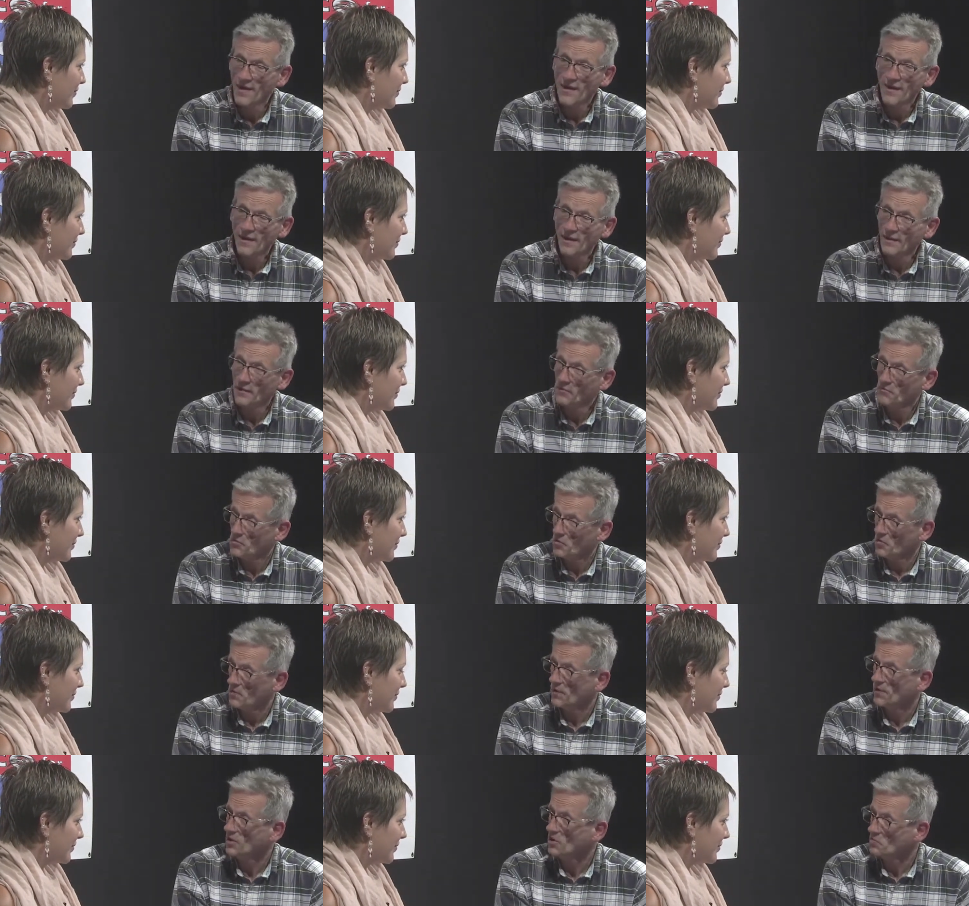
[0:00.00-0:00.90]
Speaker 1: and
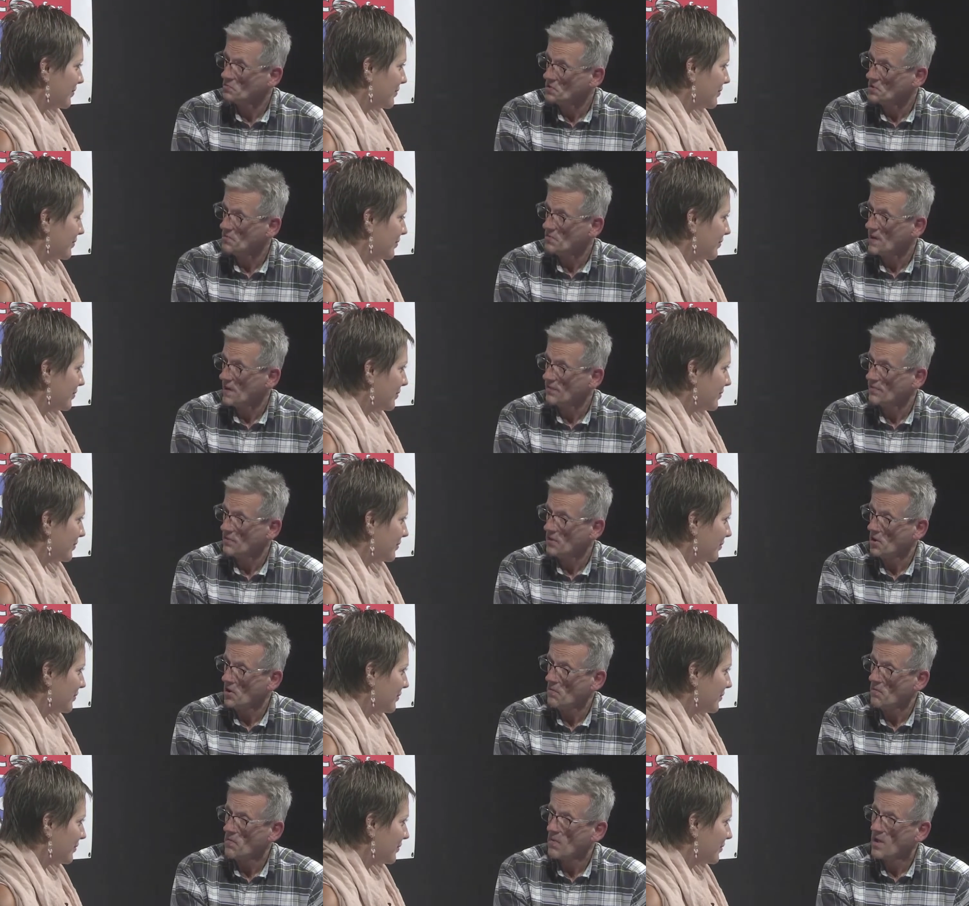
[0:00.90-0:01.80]
knowing a little bit about
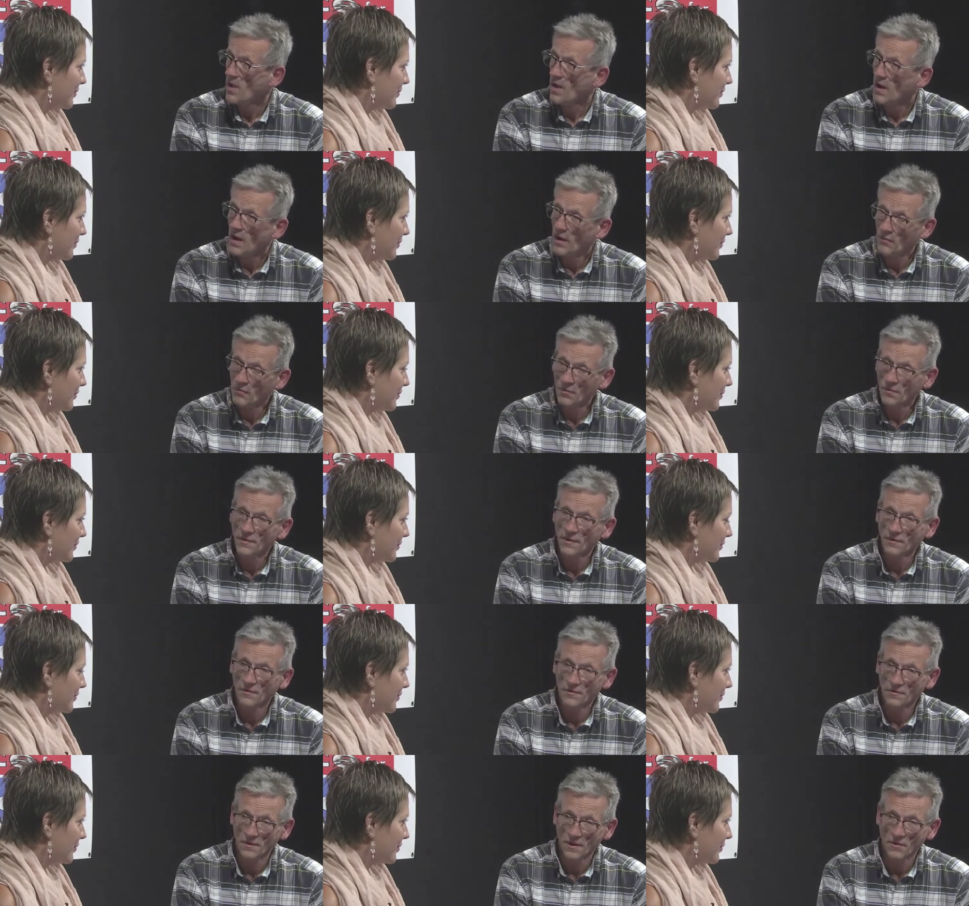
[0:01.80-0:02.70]
them, I would think
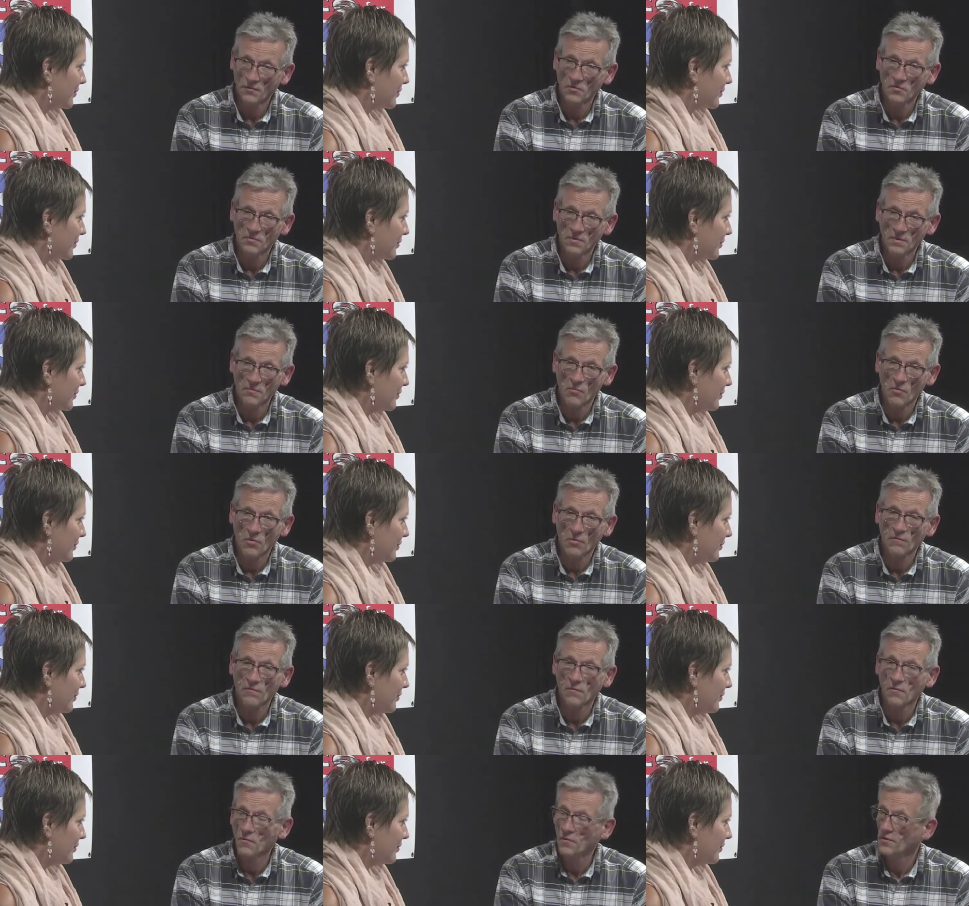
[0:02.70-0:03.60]
that they would be more
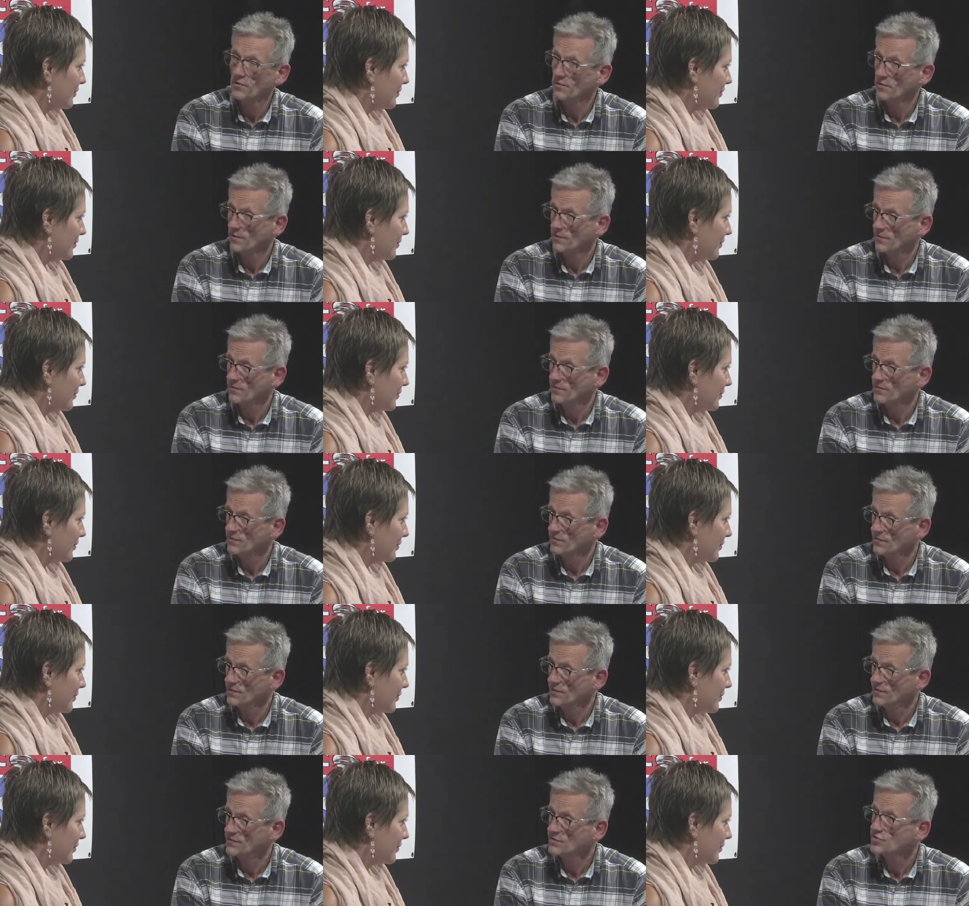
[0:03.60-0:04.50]
focused on
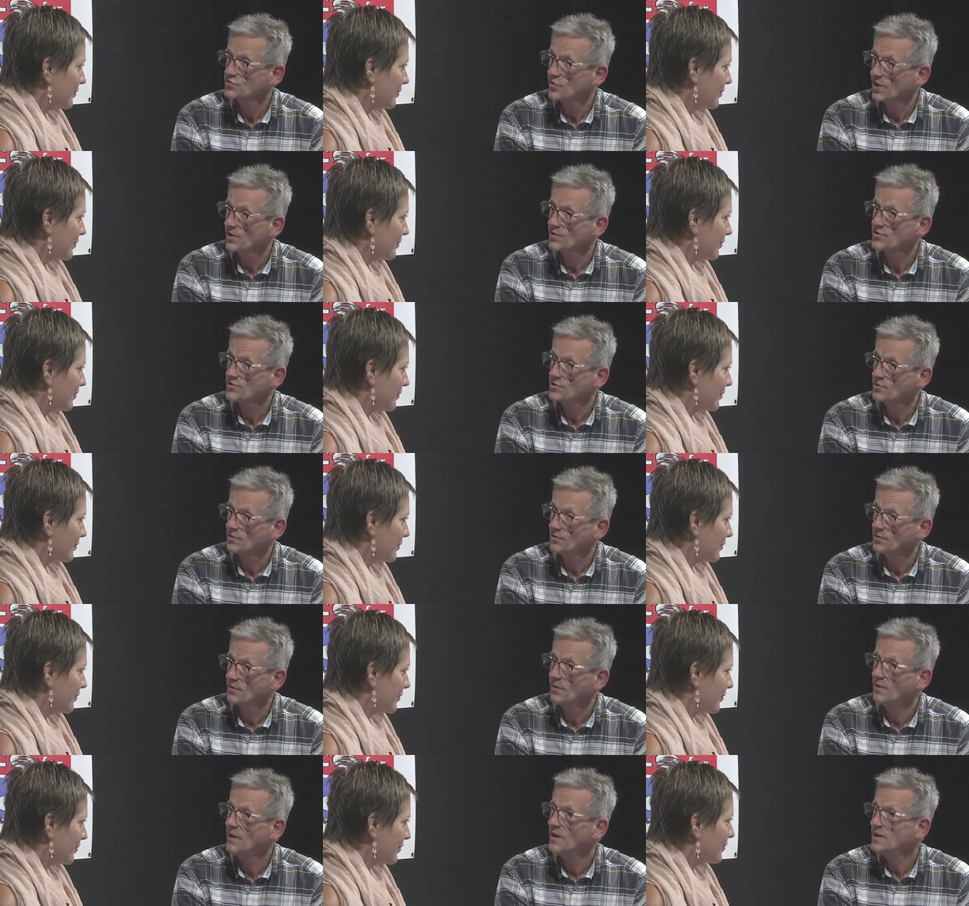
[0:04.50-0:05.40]
the structural,